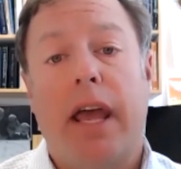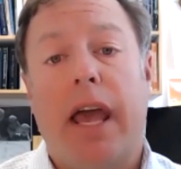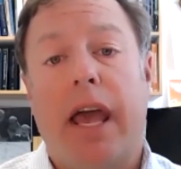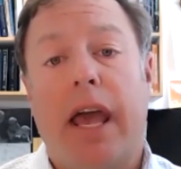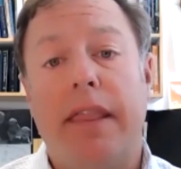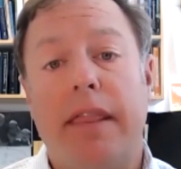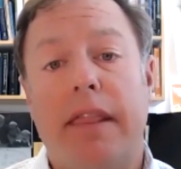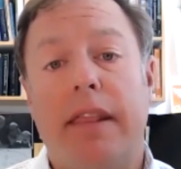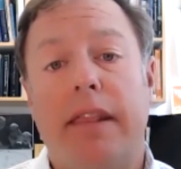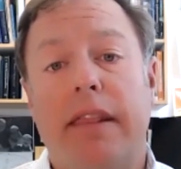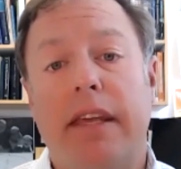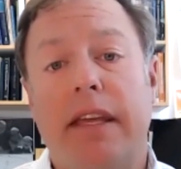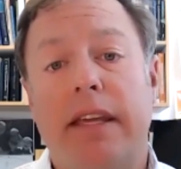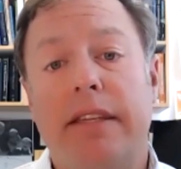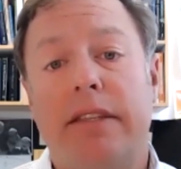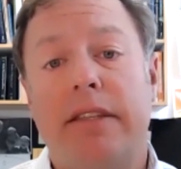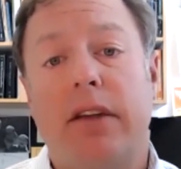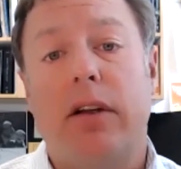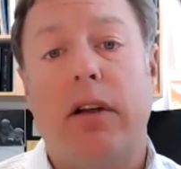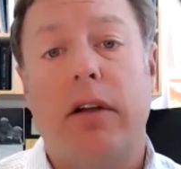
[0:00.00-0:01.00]
And
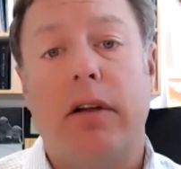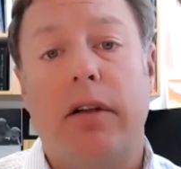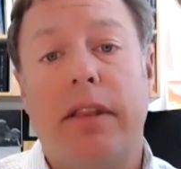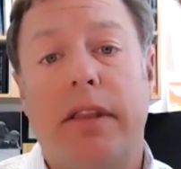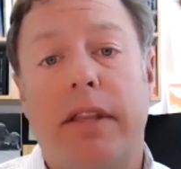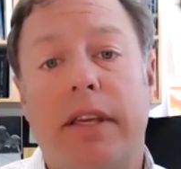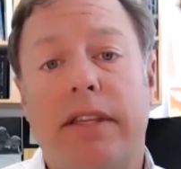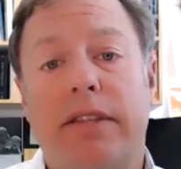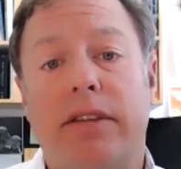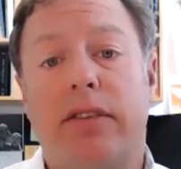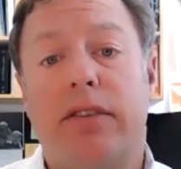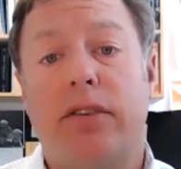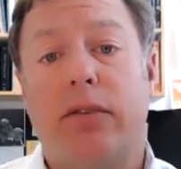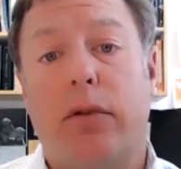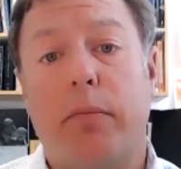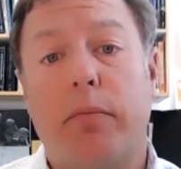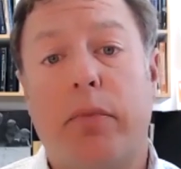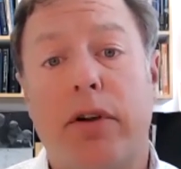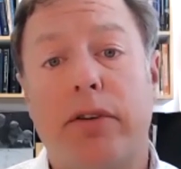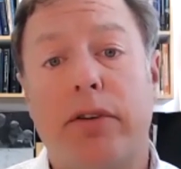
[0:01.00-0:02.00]
these are sort
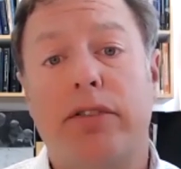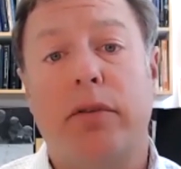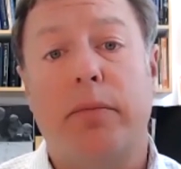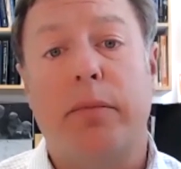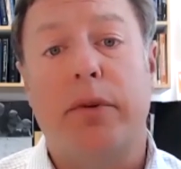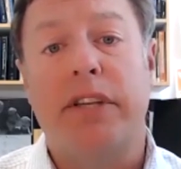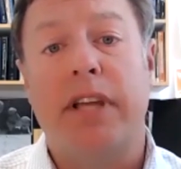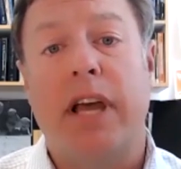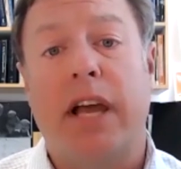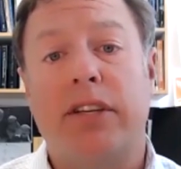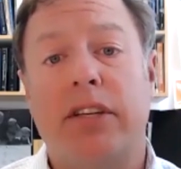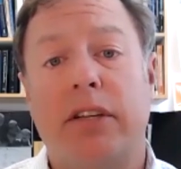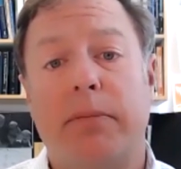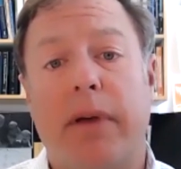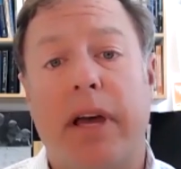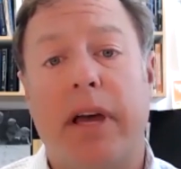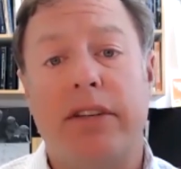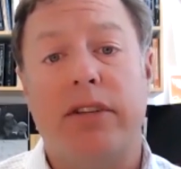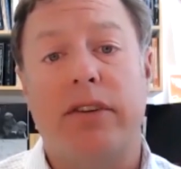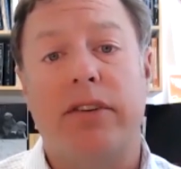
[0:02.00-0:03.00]
of personal protection
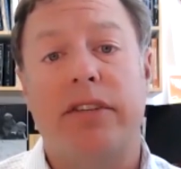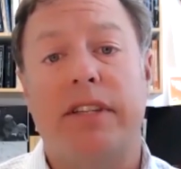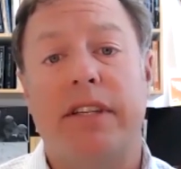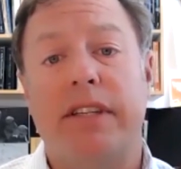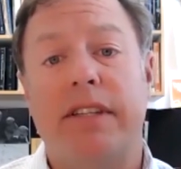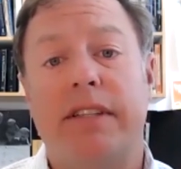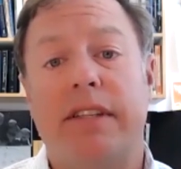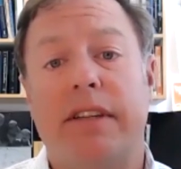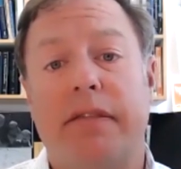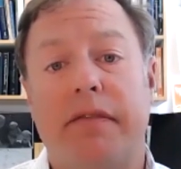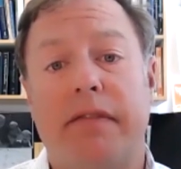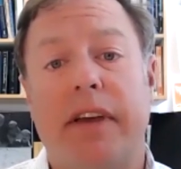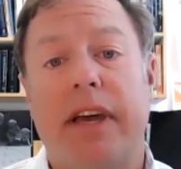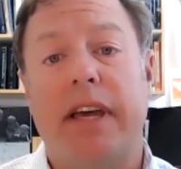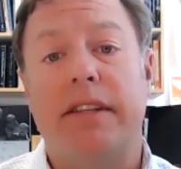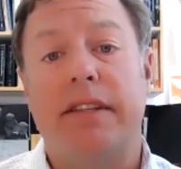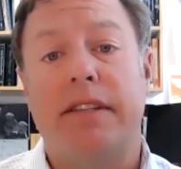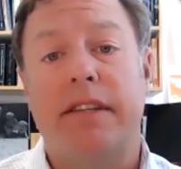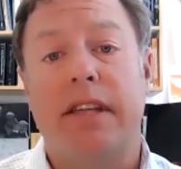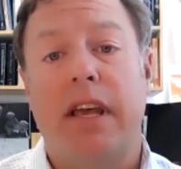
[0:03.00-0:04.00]
measures, these
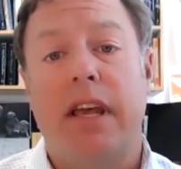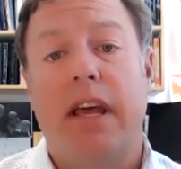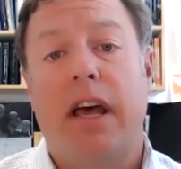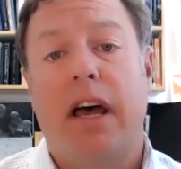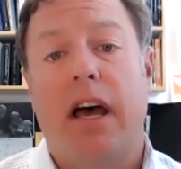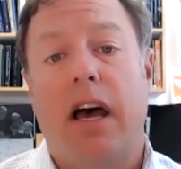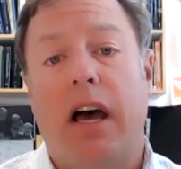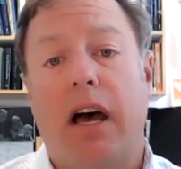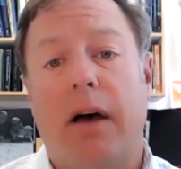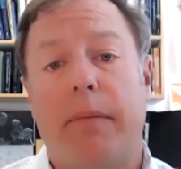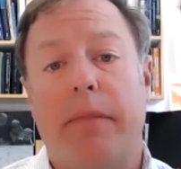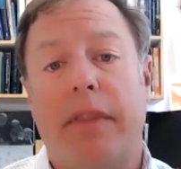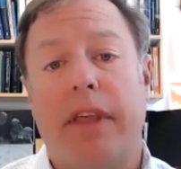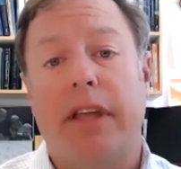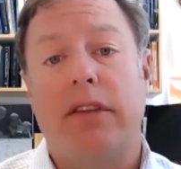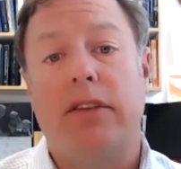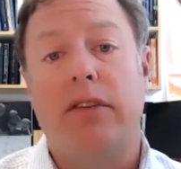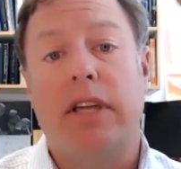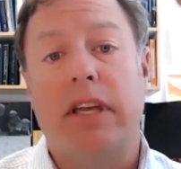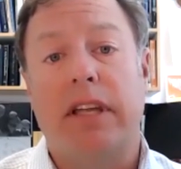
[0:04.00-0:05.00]
defense
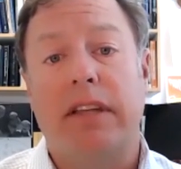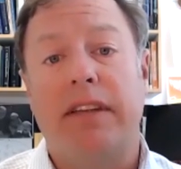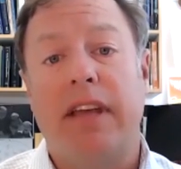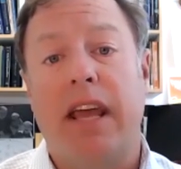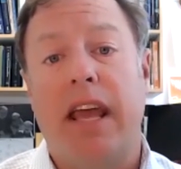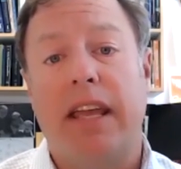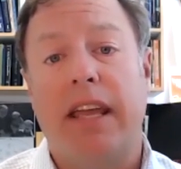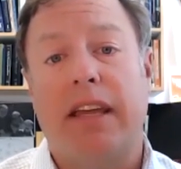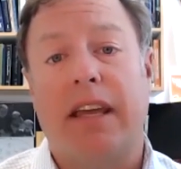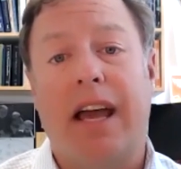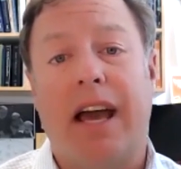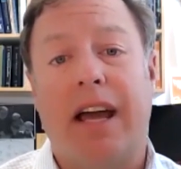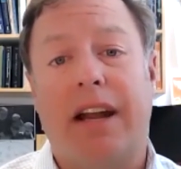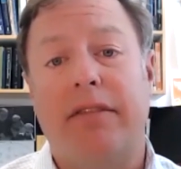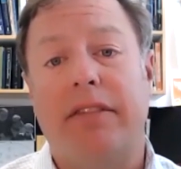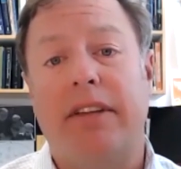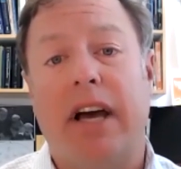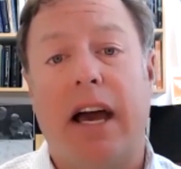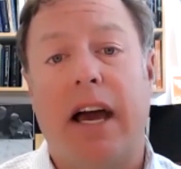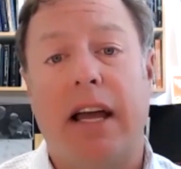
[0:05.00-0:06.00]
that you can take and kind
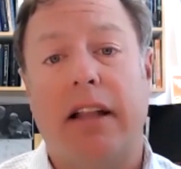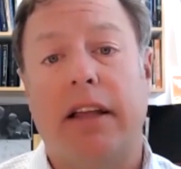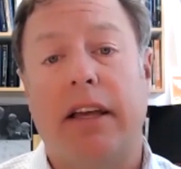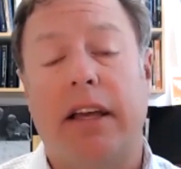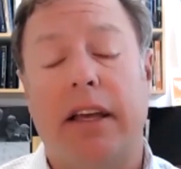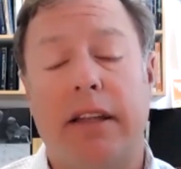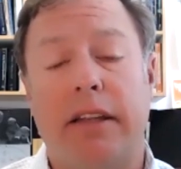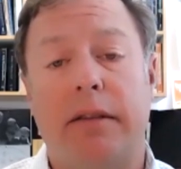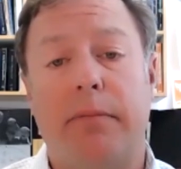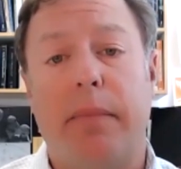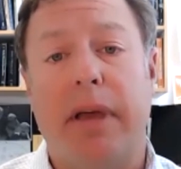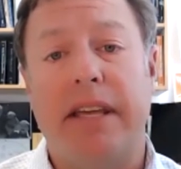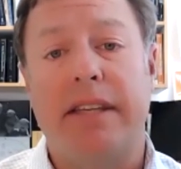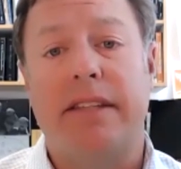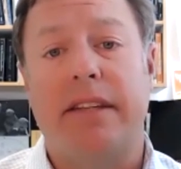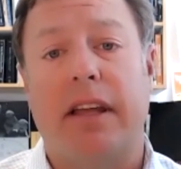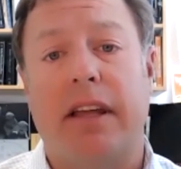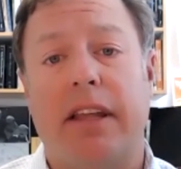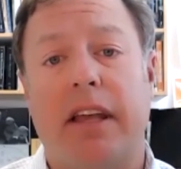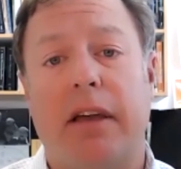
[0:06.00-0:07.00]
of dial in
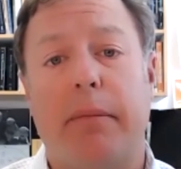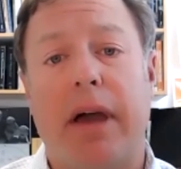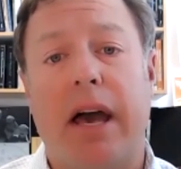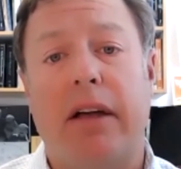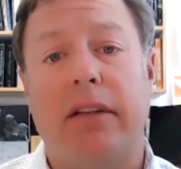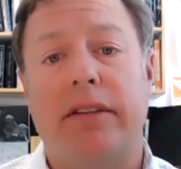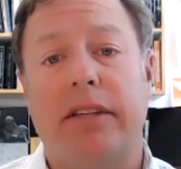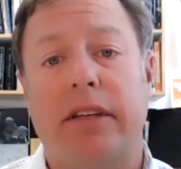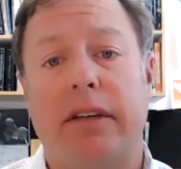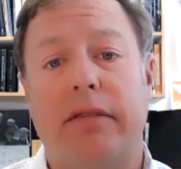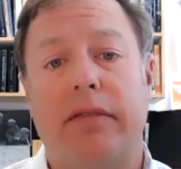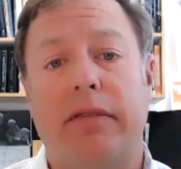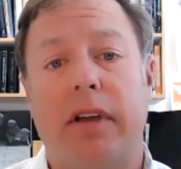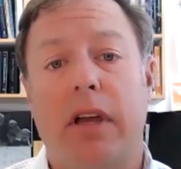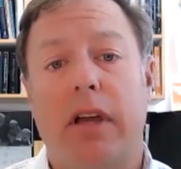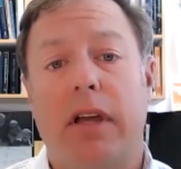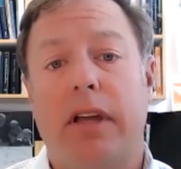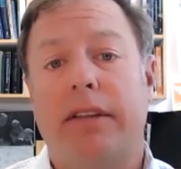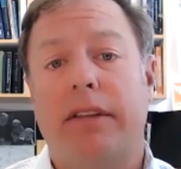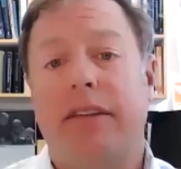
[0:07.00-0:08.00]
based on the amount of
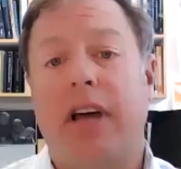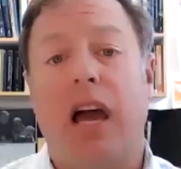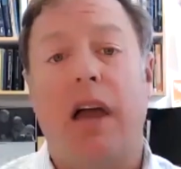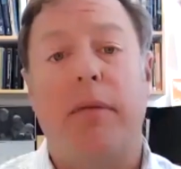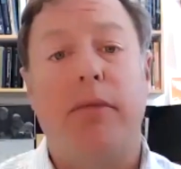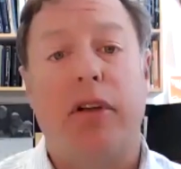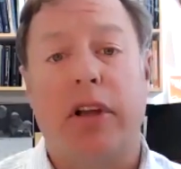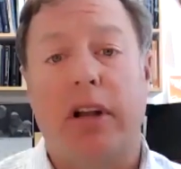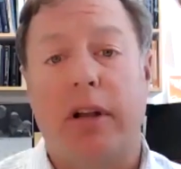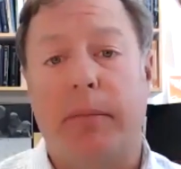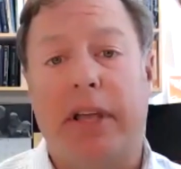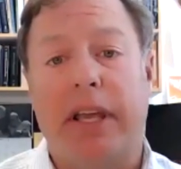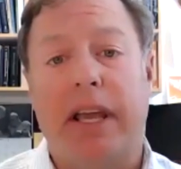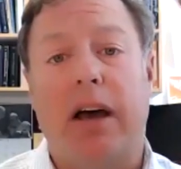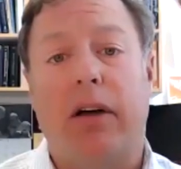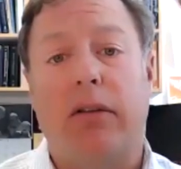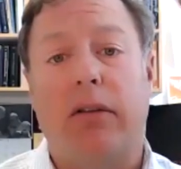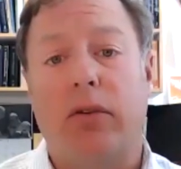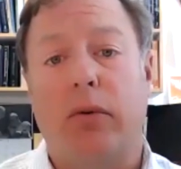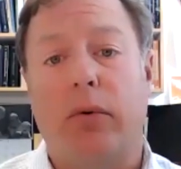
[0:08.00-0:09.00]
time you're going to be
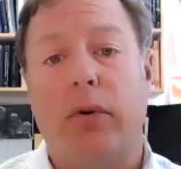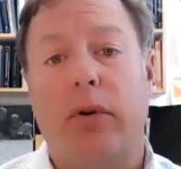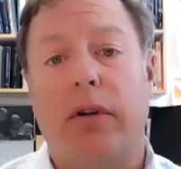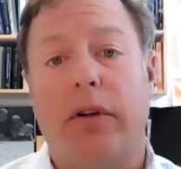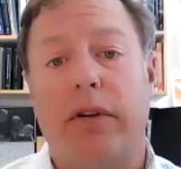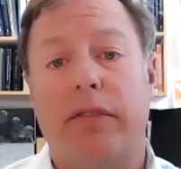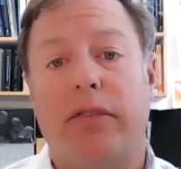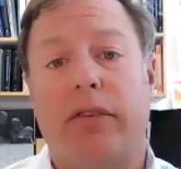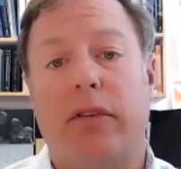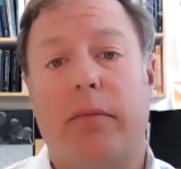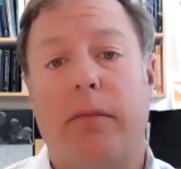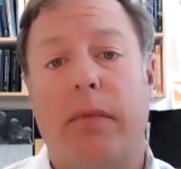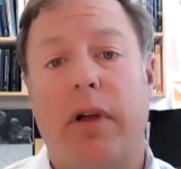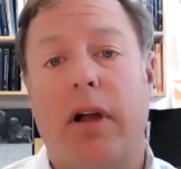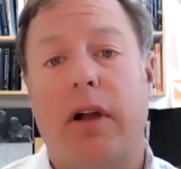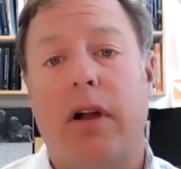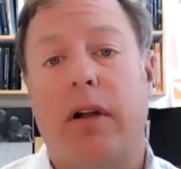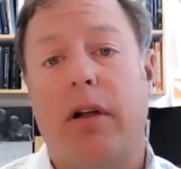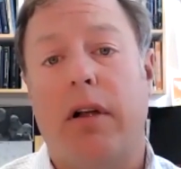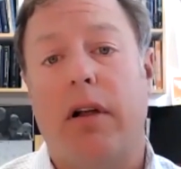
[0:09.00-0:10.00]
outdoors
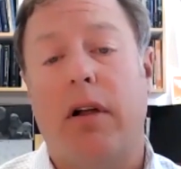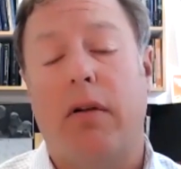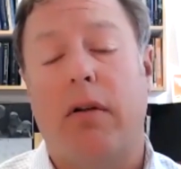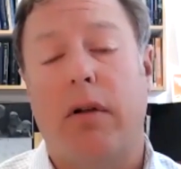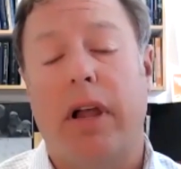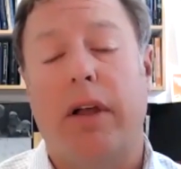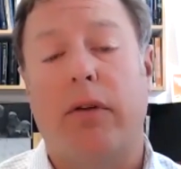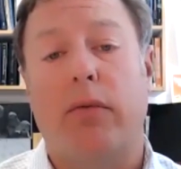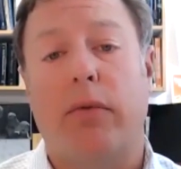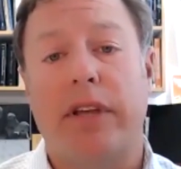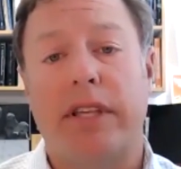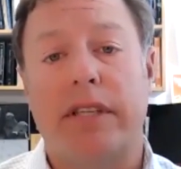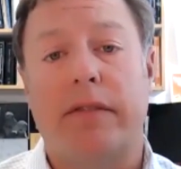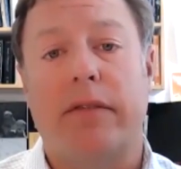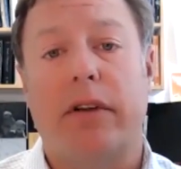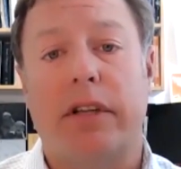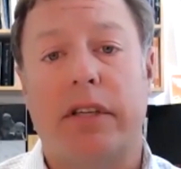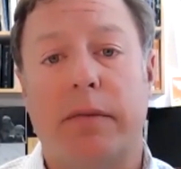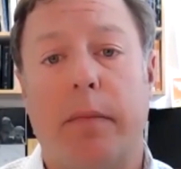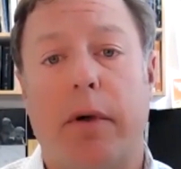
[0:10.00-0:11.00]
or at risk
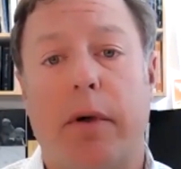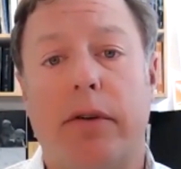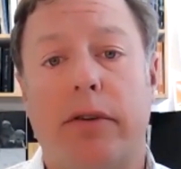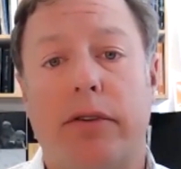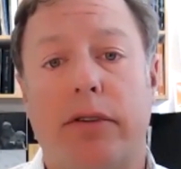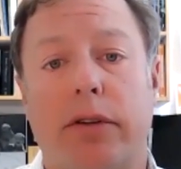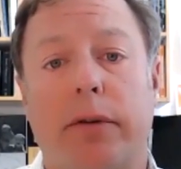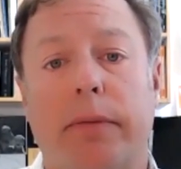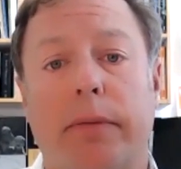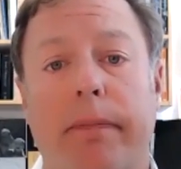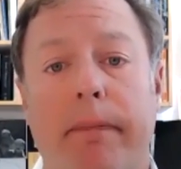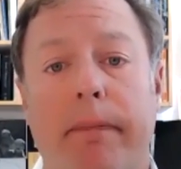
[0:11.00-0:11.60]
for exposure.